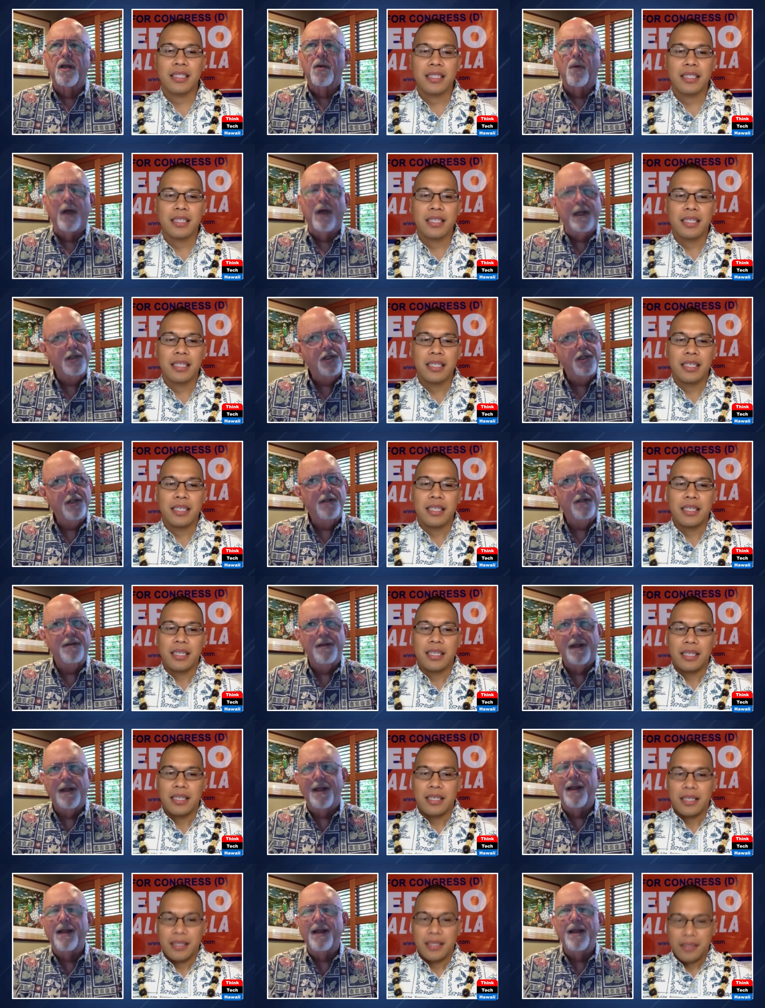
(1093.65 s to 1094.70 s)
Speaker 1: Why should
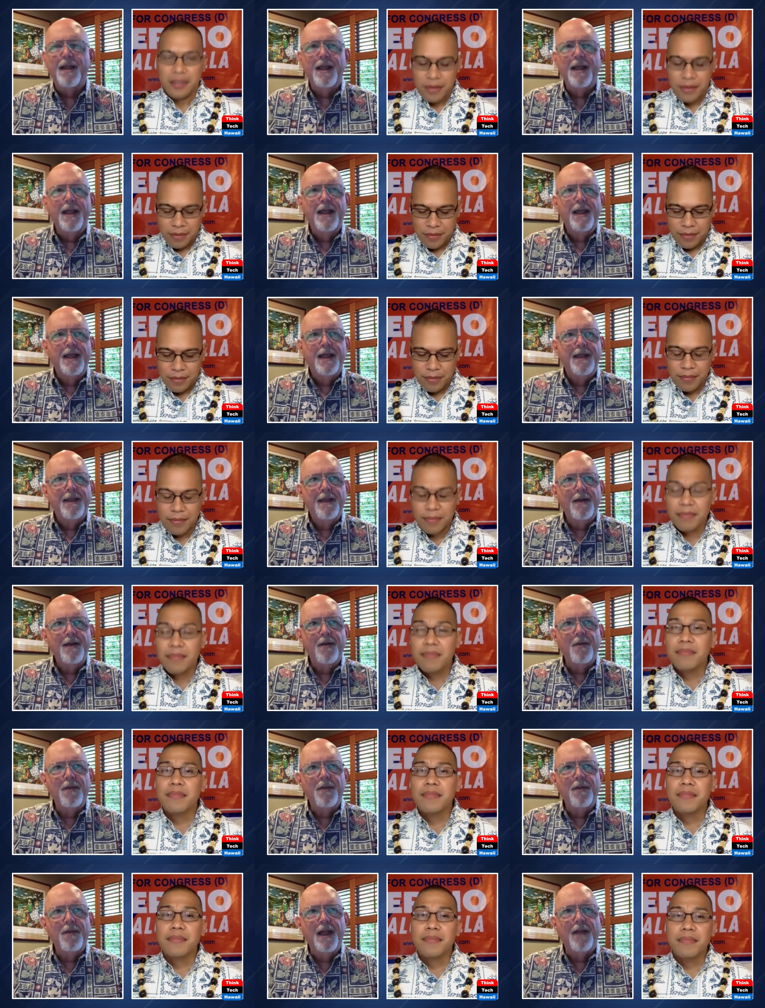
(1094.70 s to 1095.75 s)
uh, you know
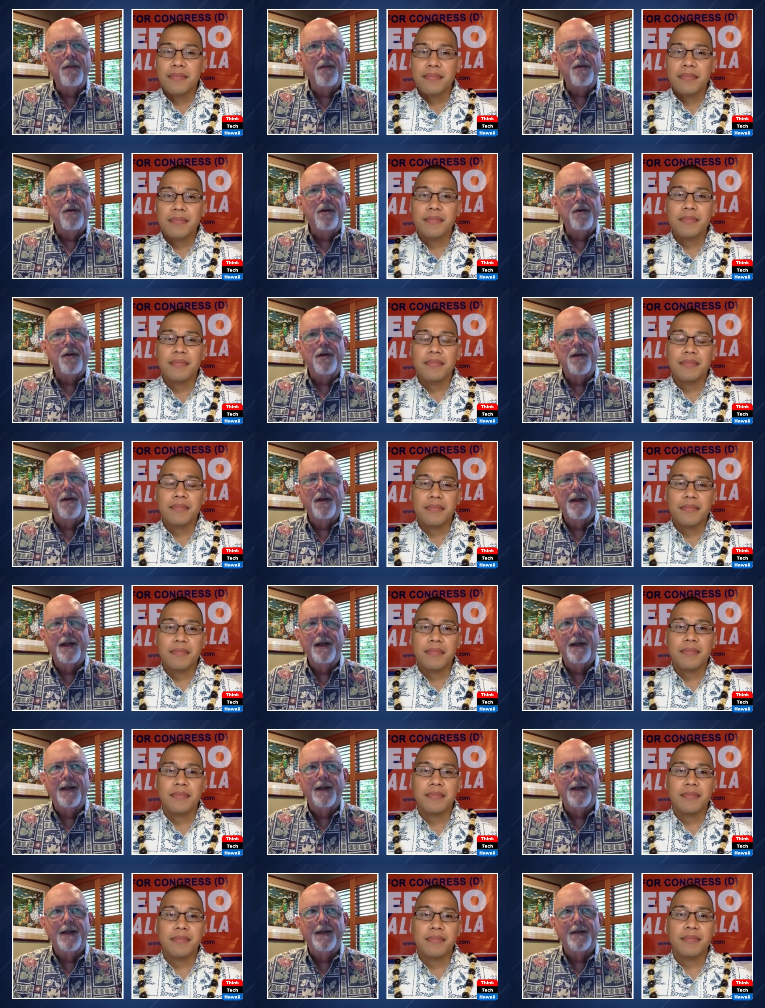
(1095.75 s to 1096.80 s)
the other
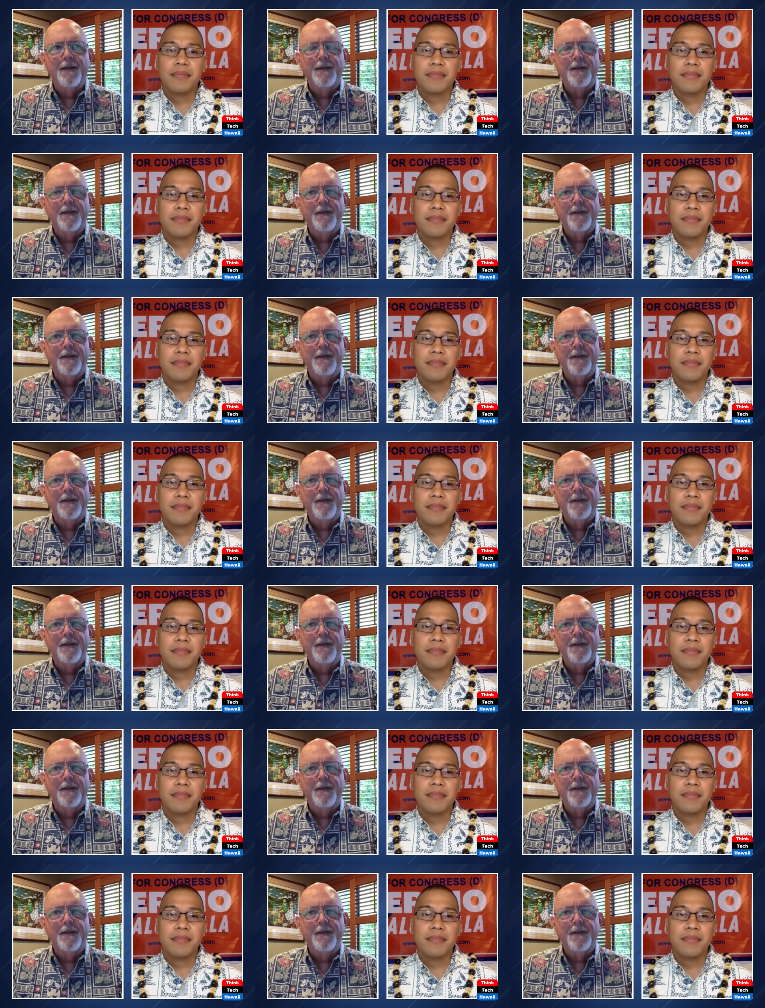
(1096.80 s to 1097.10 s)
uh,